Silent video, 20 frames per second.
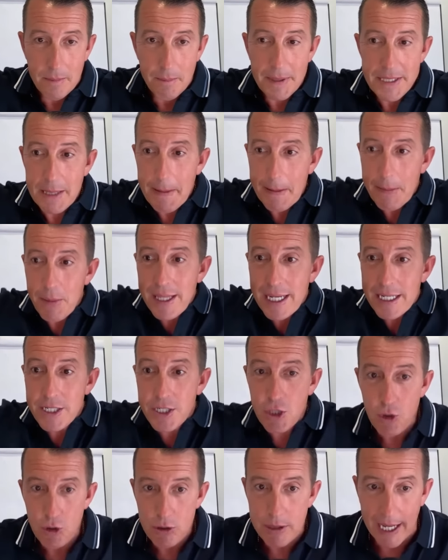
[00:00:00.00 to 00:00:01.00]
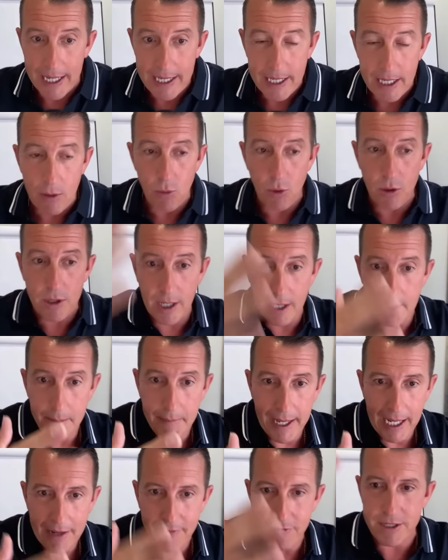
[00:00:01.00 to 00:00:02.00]
But the people that do like it will
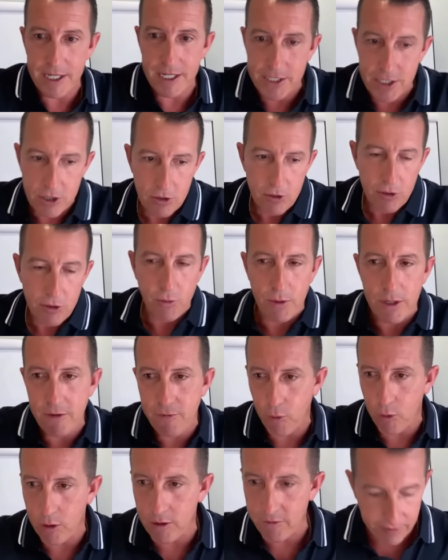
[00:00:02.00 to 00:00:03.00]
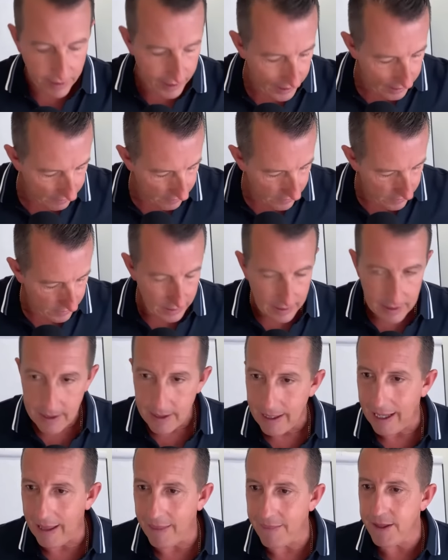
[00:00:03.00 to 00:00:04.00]
come back for day 2, 3, 4, and 5.
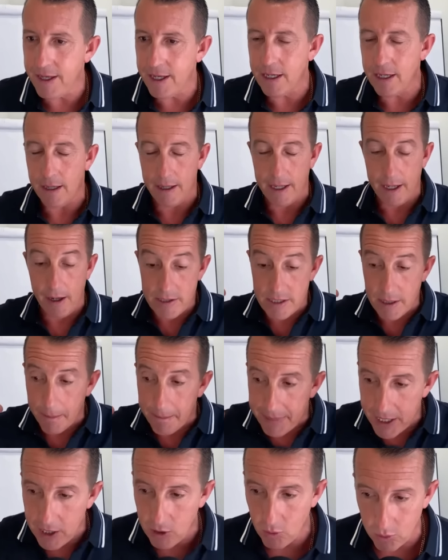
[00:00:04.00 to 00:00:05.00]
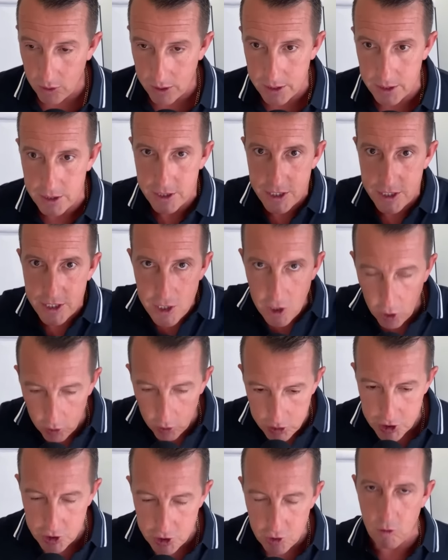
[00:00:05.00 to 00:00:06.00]
And then here's a big one:
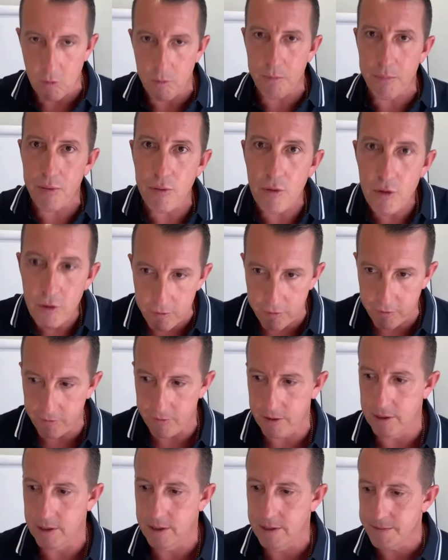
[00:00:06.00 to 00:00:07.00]
social proof.